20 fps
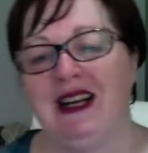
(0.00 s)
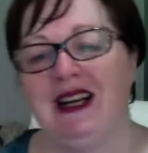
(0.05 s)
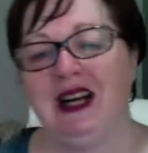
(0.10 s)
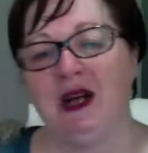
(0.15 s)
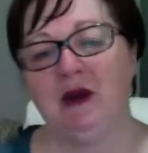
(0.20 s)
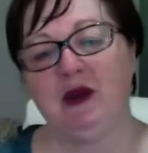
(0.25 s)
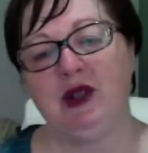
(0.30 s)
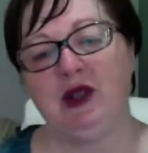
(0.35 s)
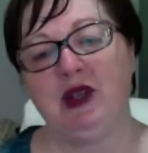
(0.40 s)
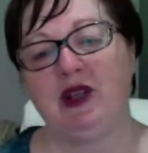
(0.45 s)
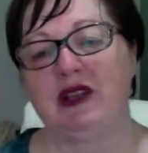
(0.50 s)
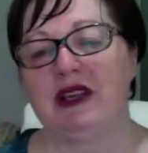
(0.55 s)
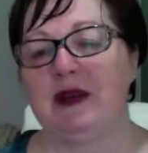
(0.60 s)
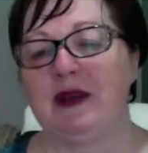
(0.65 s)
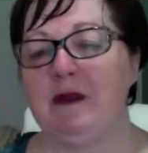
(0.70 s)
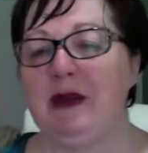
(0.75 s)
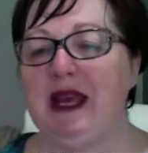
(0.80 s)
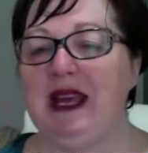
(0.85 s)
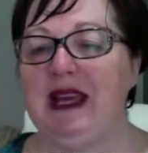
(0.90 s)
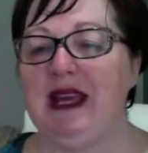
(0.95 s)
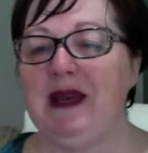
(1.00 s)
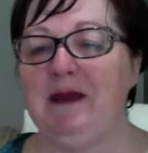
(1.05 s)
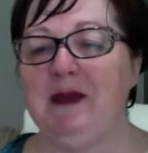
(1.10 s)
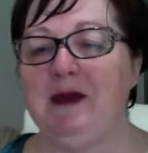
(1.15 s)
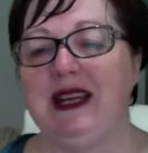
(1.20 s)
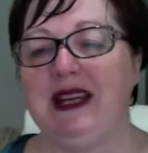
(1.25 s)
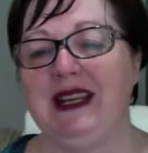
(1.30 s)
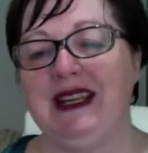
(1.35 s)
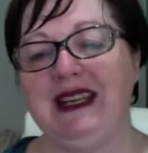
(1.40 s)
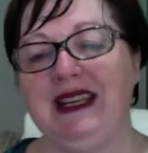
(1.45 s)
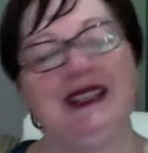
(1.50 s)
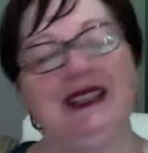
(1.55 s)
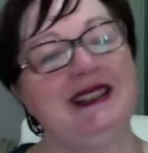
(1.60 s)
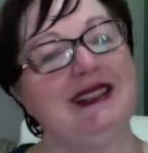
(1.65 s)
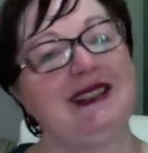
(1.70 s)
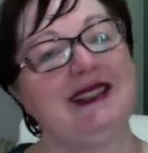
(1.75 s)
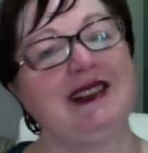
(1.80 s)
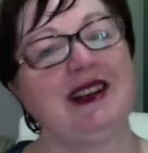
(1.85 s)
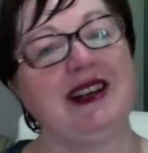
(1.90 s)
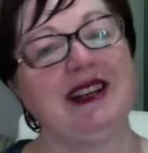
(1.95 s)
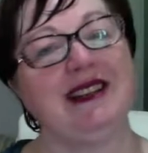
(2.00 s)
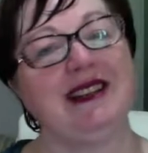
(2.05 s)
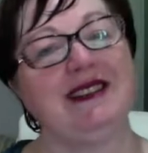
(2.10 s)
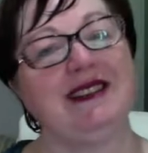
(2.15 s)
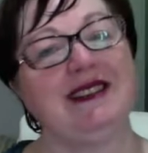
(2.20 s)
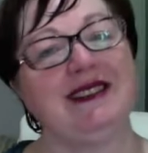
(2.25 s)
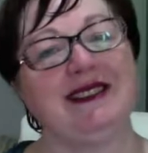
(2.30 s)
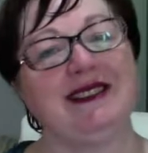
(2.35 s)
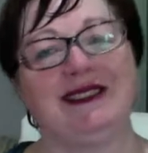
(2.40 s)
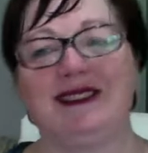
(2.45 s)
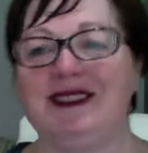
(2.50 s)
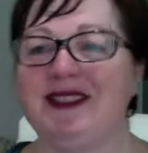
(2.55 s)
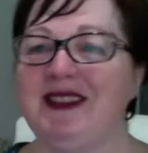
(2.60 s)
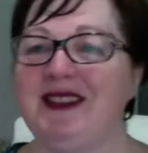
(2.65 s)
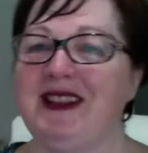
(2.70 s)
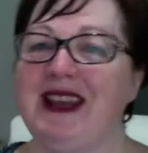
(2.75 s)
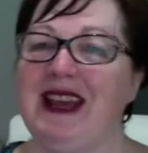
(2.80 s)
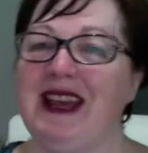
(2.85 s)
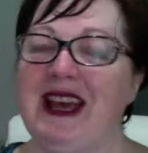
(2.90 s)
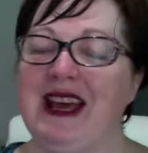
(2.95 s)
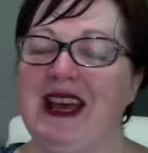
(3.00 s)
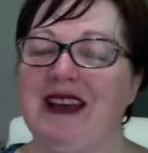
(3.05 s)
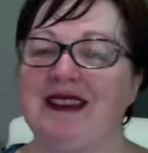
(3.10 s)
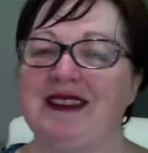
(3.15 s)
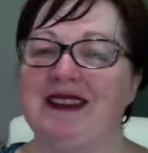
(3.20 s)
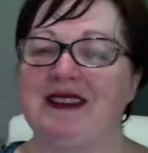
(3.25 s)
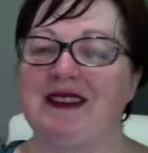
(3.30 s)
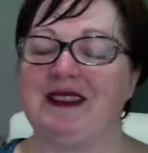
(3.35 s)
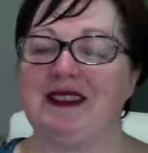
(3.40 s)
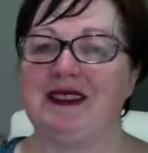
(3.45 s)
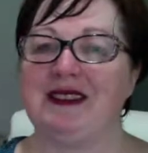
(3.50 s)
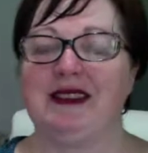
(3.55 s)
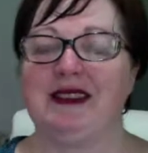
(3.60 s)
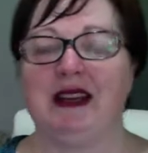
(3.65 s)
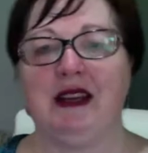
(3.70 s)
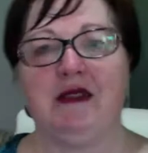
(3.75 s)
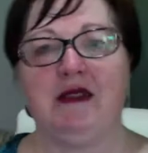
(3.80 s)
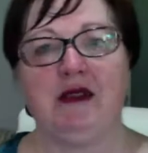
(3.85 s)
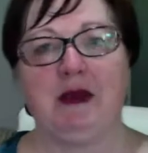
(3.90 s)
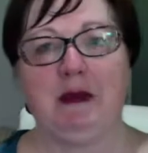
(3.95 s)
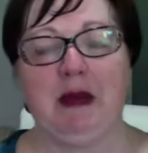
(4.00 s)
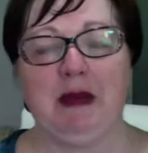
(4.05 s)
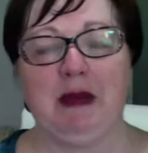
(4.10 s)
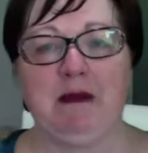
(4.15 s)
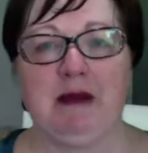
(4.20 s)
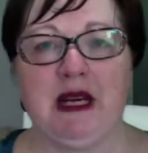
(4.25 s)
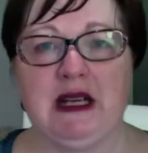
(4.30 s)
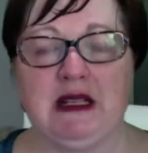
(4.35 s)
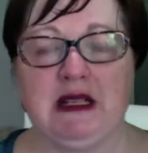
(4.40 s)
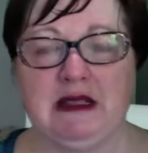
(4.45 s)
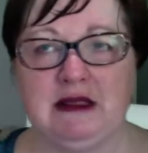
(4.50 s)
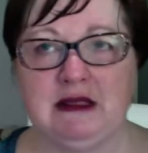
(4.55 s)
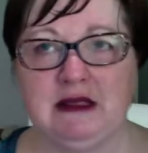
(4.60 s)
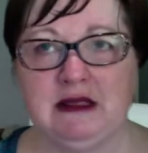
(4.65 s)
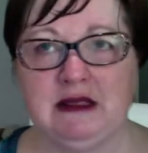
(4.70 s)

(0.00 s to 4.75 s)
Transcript: I will not compare my insides to their outsides. And remember,